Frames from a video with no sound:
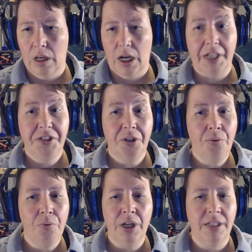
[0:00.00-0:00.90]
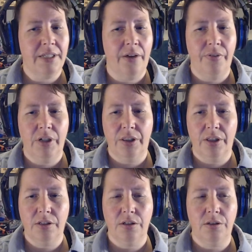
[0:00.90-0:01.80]
I don't want it to have
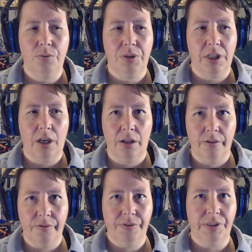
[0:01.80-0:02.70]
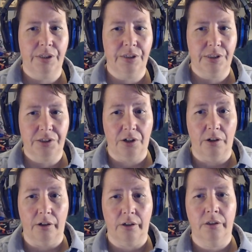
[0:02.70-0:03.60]
anything to do with the elves and the
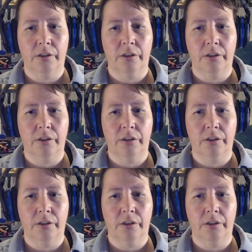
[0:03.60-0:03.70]
star.